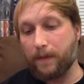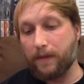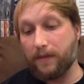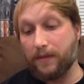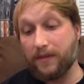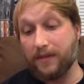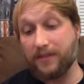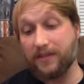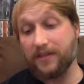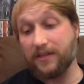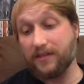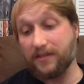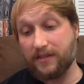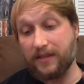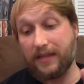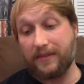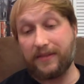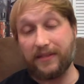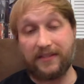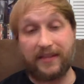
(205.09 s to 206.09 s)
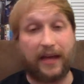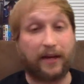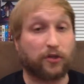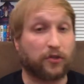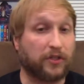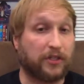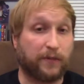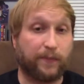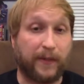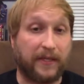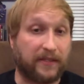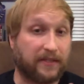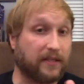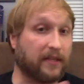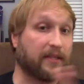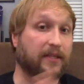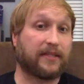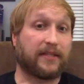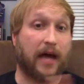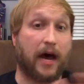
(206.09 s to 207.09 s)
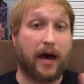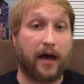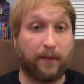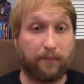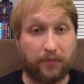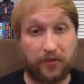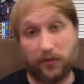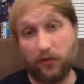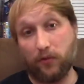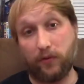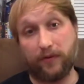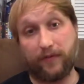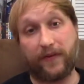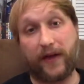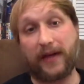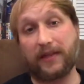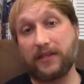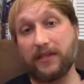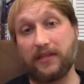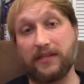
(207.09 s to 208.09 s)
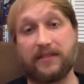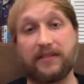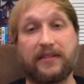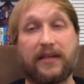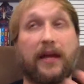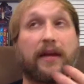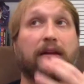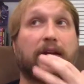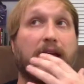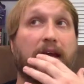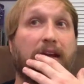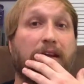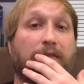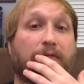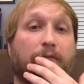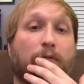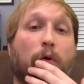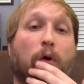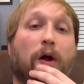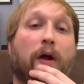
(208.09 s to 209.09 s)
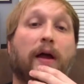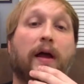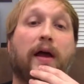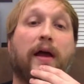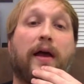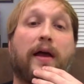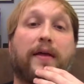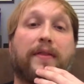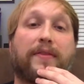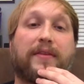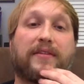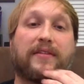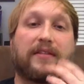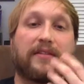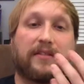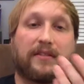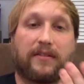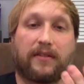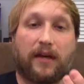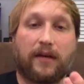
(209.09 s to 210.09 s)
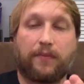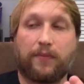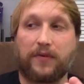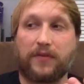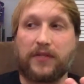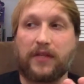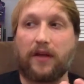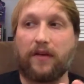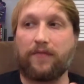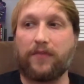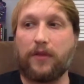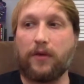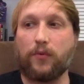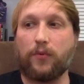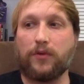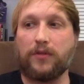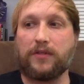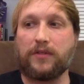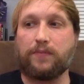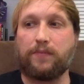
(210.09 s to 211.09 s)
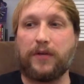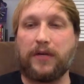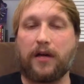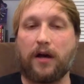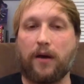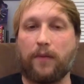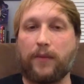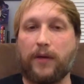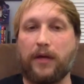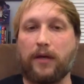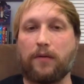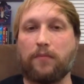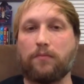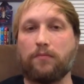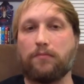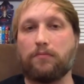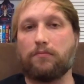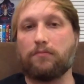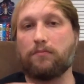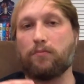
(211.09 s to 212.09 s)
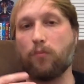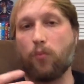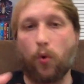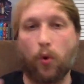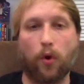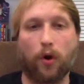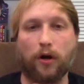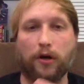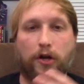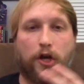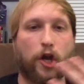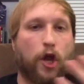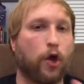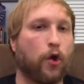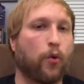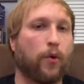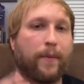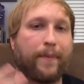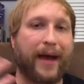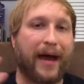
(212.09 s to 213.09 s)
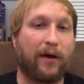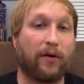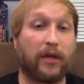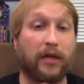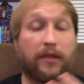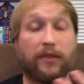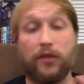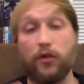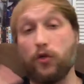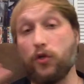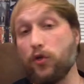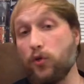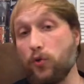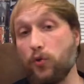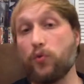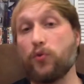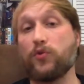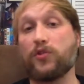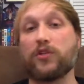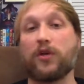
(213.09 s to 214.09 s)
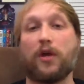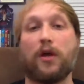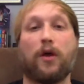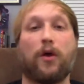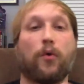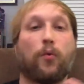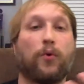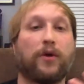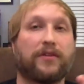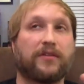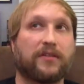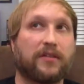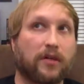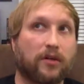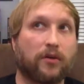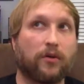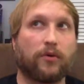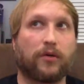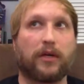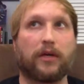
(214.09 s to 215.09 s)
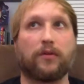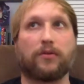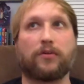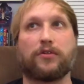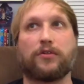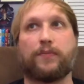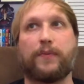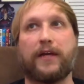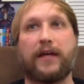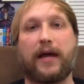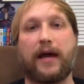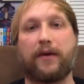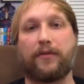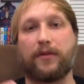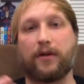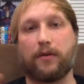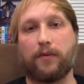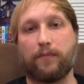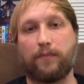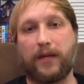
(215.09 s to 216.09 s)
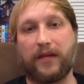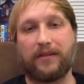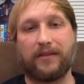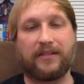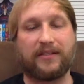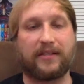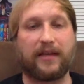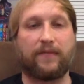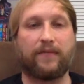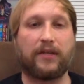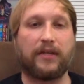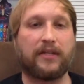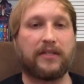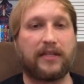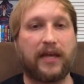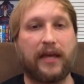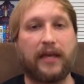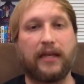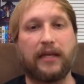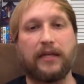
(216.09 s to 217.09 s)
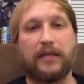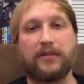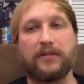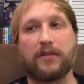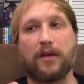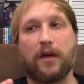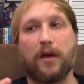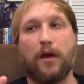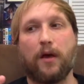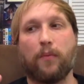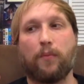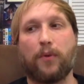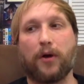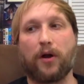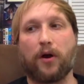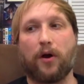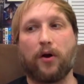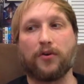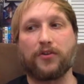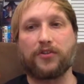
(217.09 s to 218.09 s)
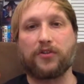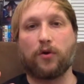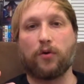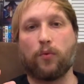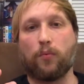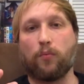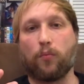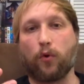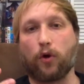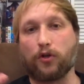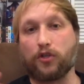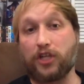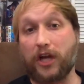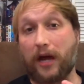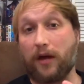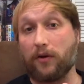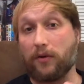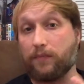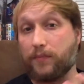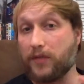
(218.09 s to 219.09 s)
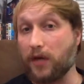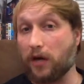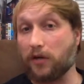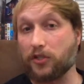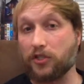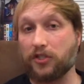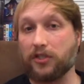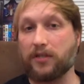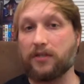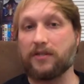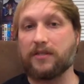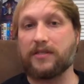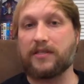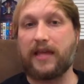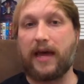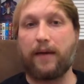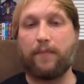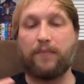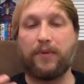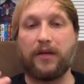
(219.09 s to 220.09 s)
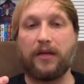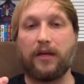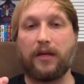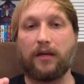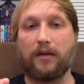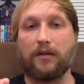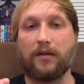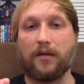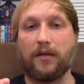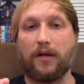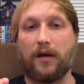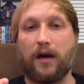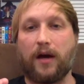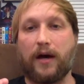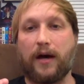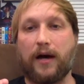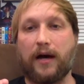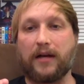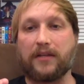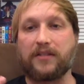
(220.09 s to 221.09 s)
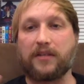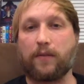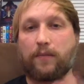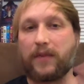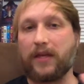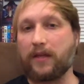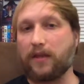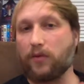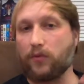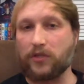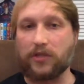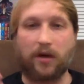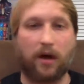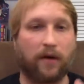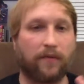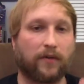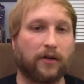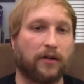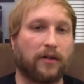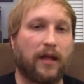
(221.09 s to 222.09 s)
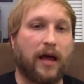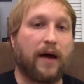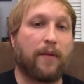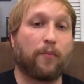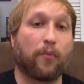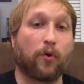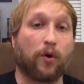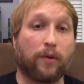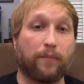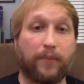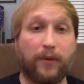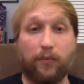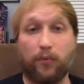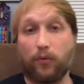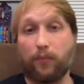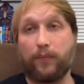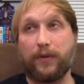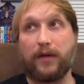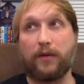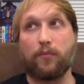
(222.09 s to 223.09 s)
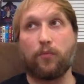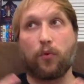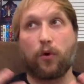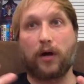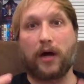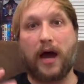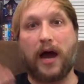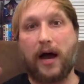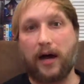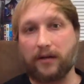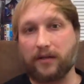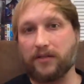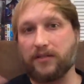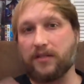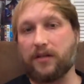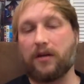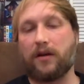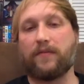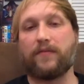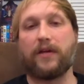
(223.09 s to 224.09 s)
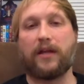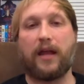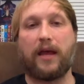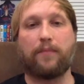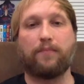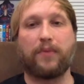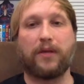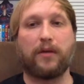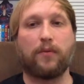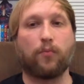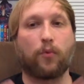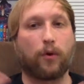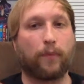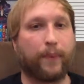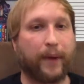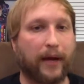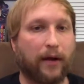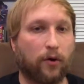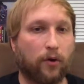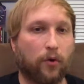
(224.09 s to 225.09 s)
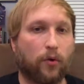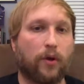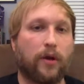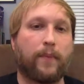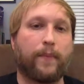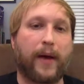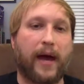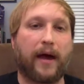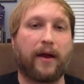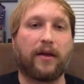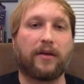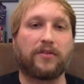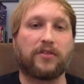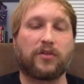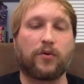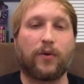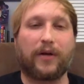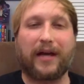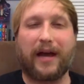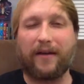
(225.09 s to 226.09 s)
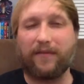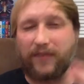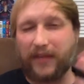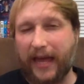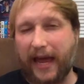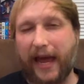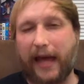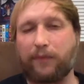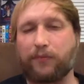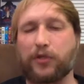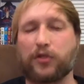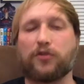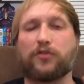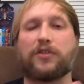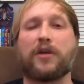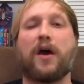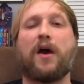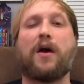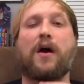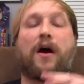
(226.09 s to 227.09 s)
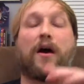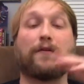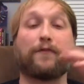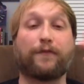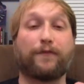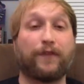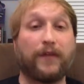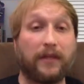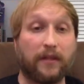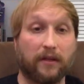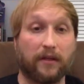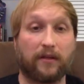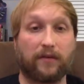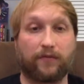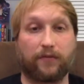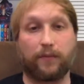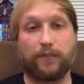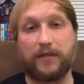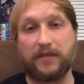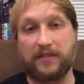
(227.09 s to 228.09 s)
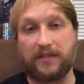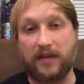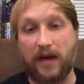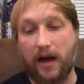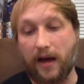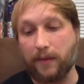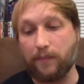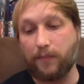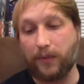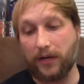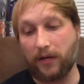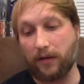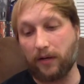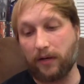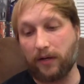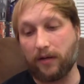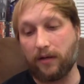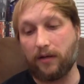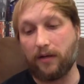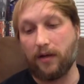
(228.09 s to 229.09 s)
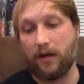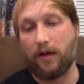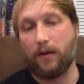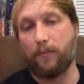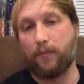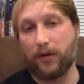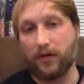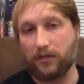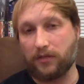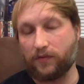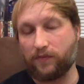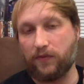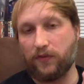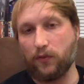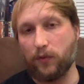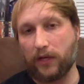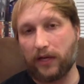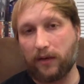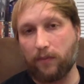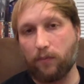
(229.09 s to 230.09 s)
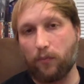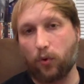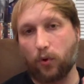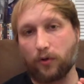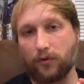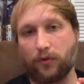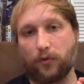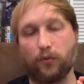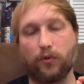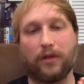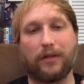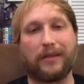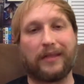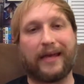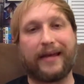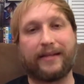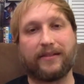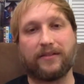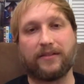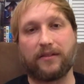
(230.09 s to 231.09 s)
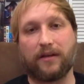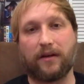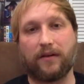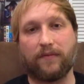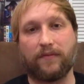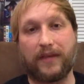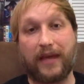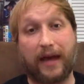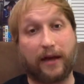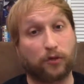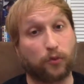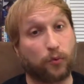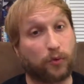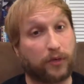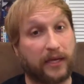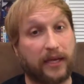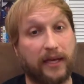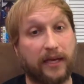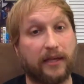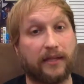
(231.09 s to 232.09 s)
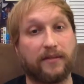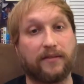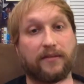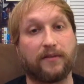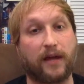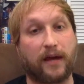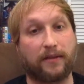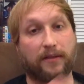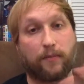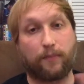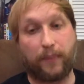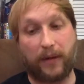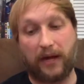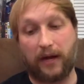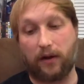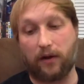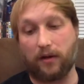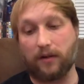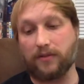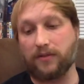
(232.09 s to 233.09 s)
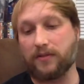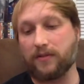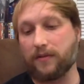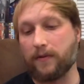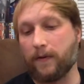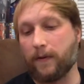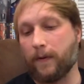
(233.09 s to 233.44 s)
This actually speaks to the time too, the fact that it's set in 84. This is the type of stuff that was becoming more known about in the news, with serial killers being out there, mainly 70s, 80s, but also more child abductions, that being something that was covered a lot more, and people being more cognizant of it and being more paranoid about it. So it kind of captures a feeling from this time period, but it's viewing it more through the lens of the actual kids, not the parents.